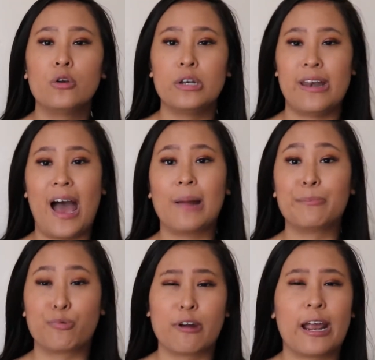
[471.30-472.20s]

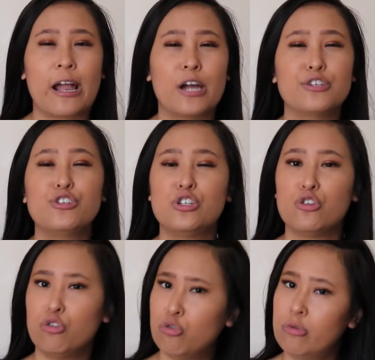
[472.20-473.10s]
not bring
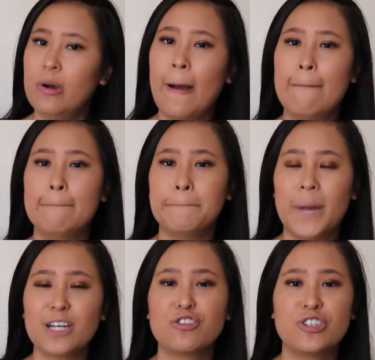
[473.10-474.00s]
too
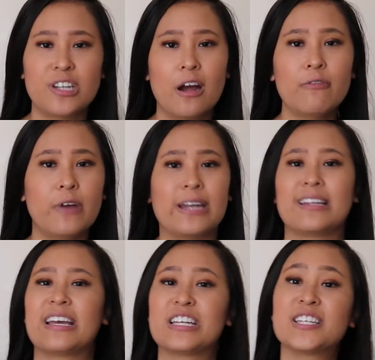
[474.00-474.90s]
much stuff and
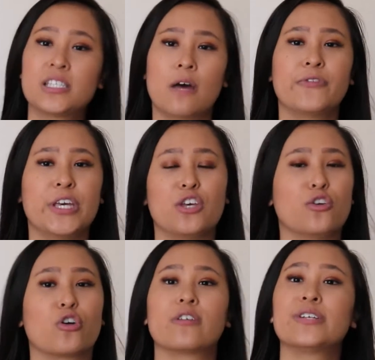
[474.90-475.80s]
like stuffing
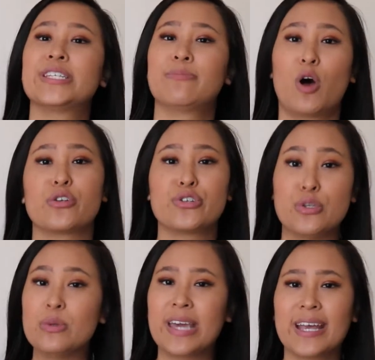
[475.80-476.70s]
your small
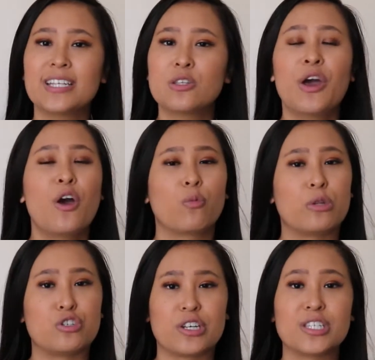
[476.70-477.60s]
suitcase
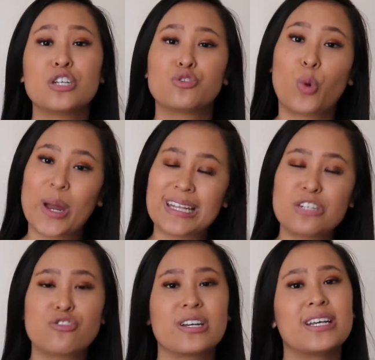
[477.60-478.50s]
with just
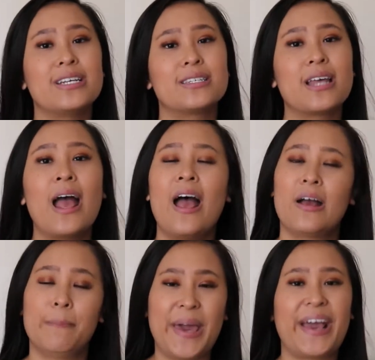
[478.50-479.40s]
toiletries,
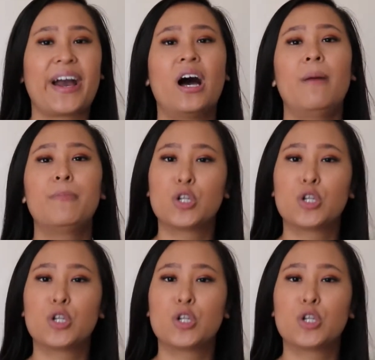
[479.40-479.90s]
makeup,